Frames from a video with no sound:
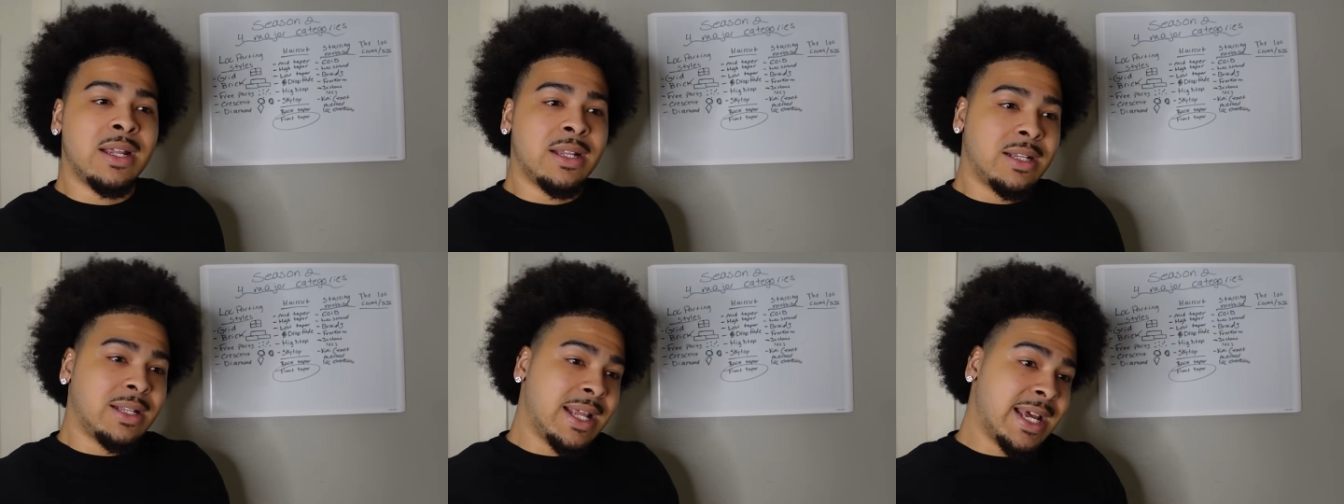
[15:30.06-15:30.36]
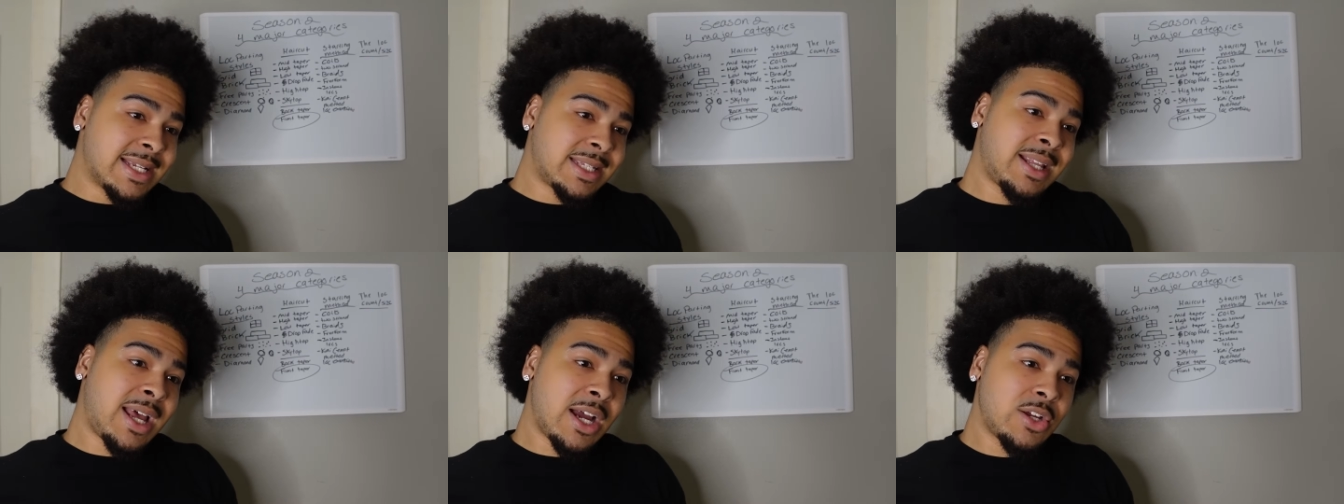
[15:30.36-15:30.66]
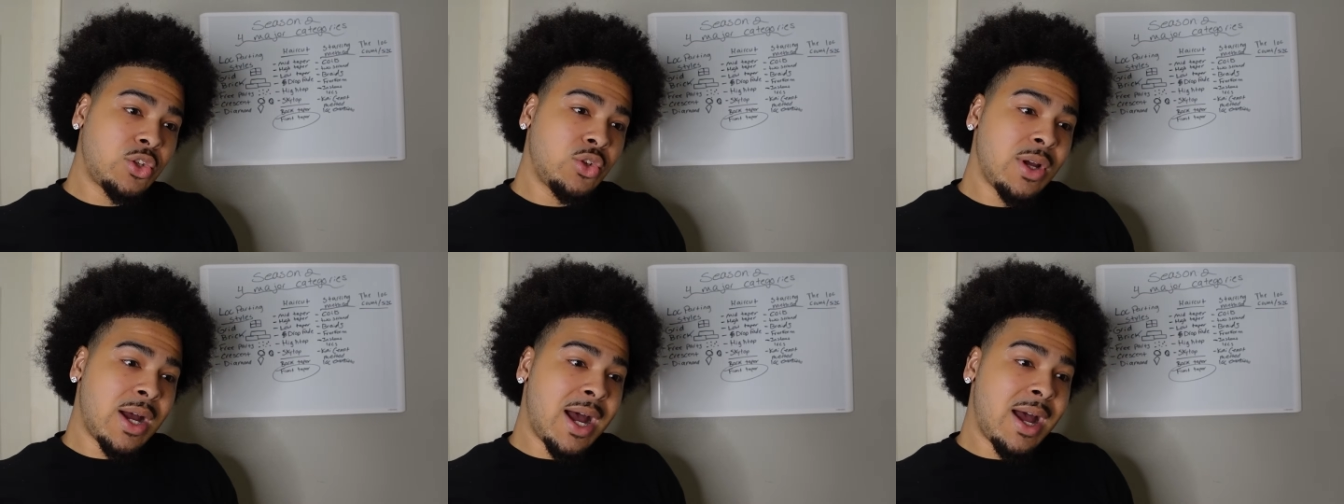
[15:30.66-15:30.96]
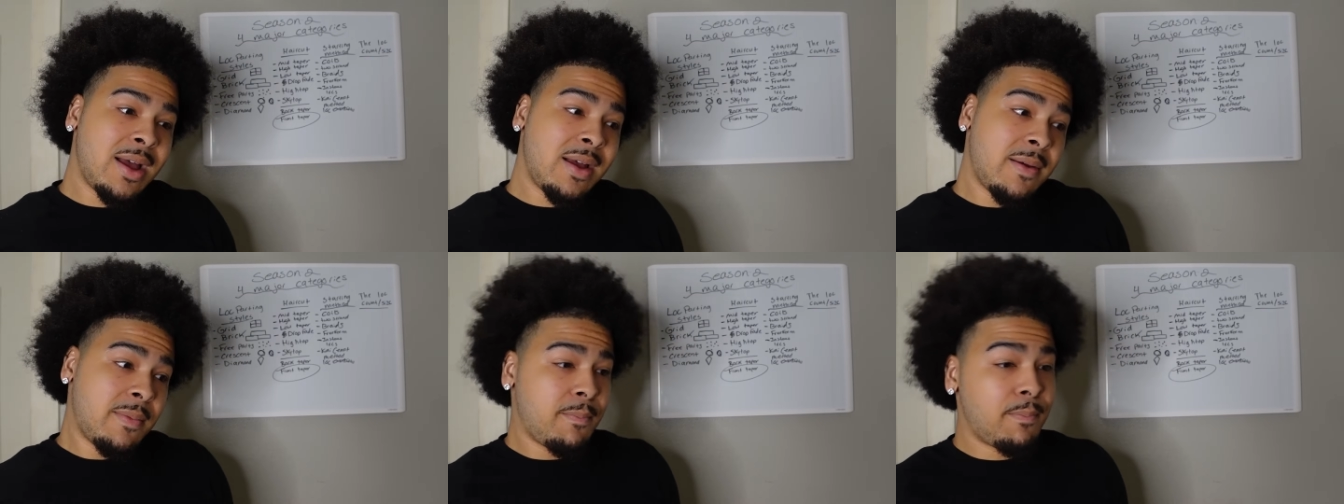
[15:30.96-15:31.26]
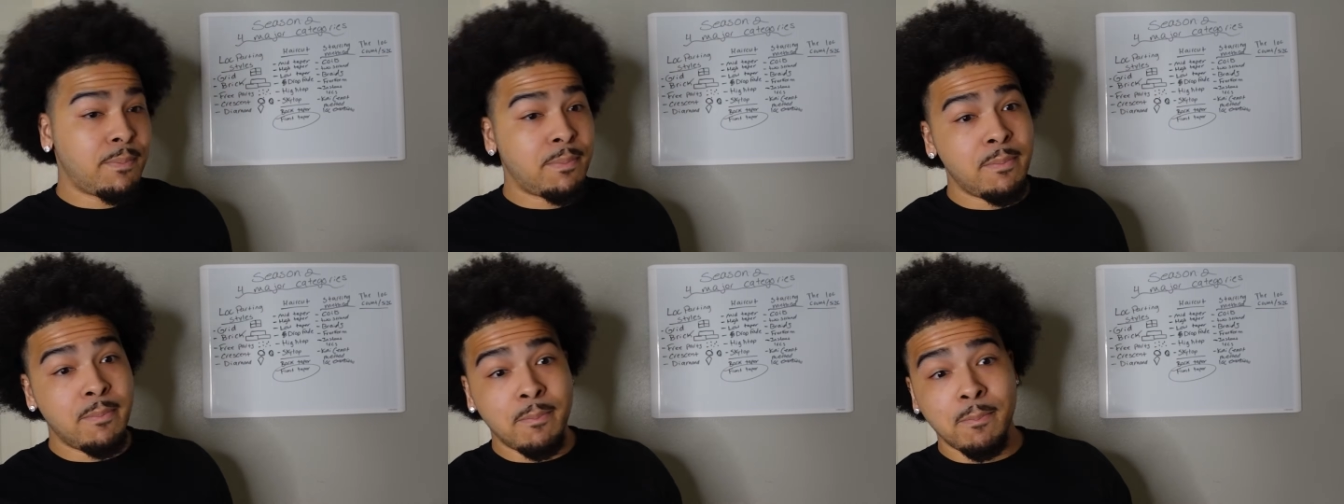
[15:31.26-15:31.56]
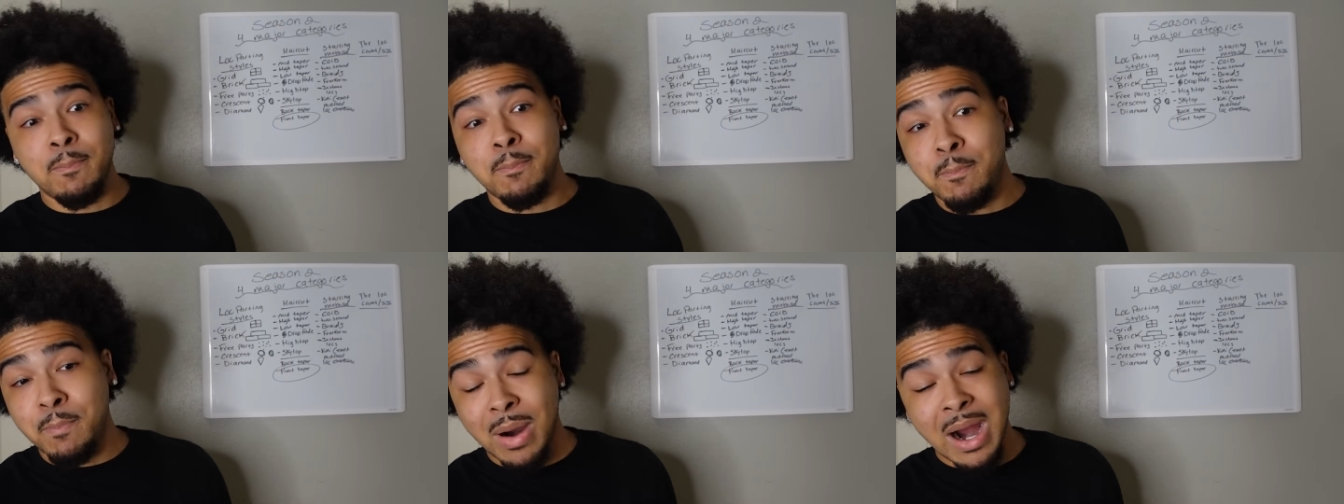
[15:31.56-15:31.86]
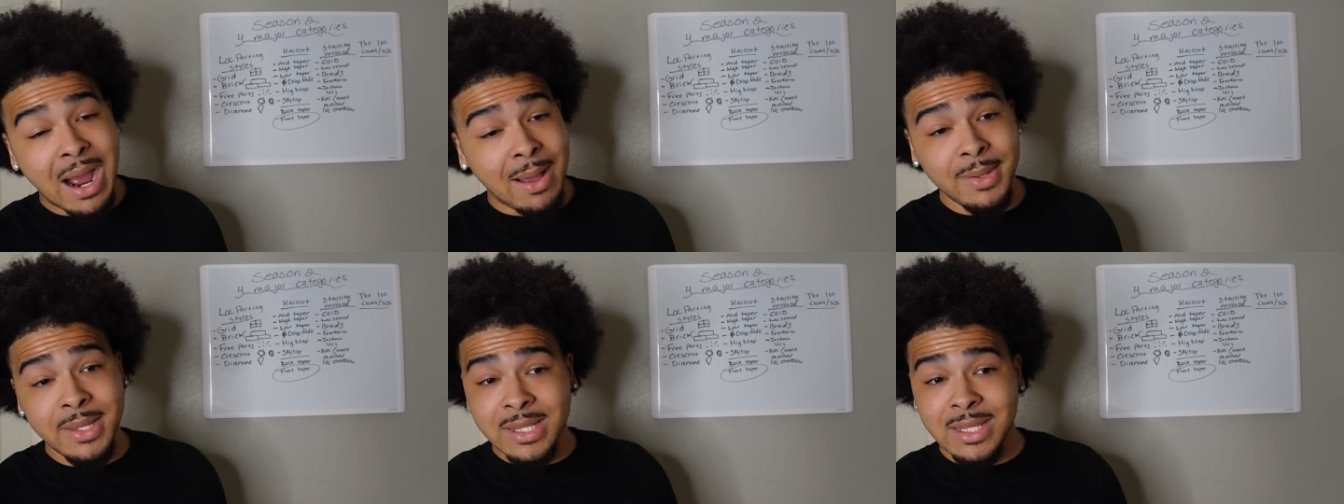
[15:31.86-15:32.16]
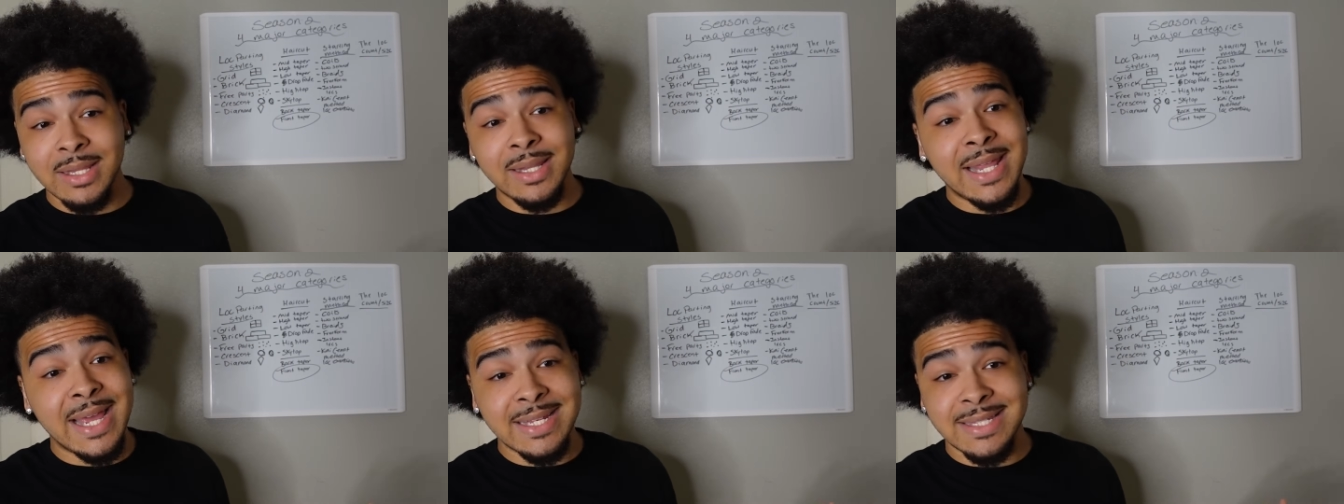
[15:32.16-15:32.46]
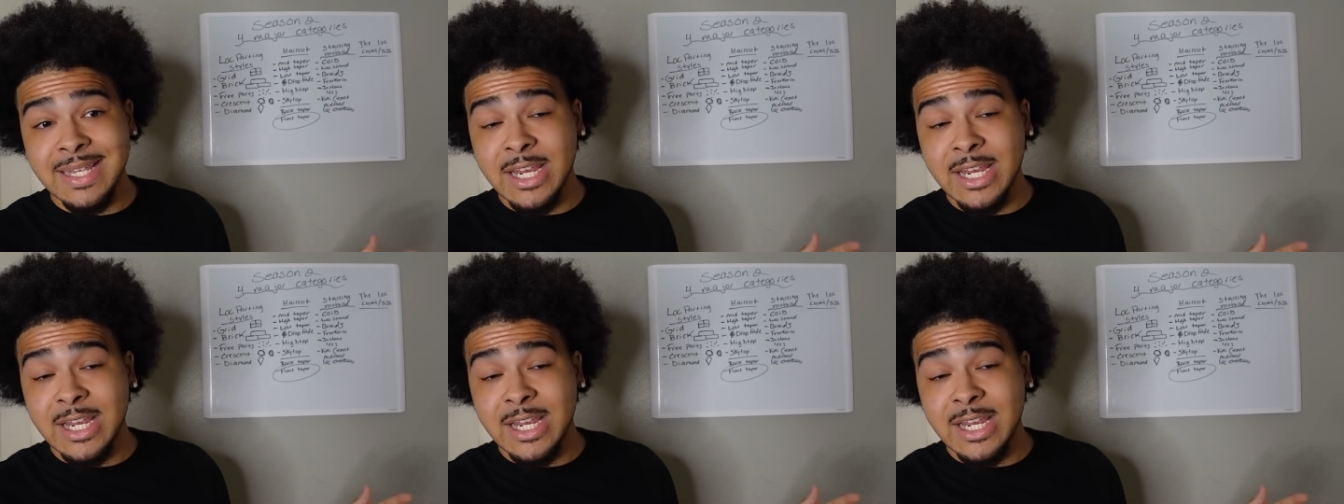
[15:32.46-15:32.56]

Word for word: Less locks you got, probably the less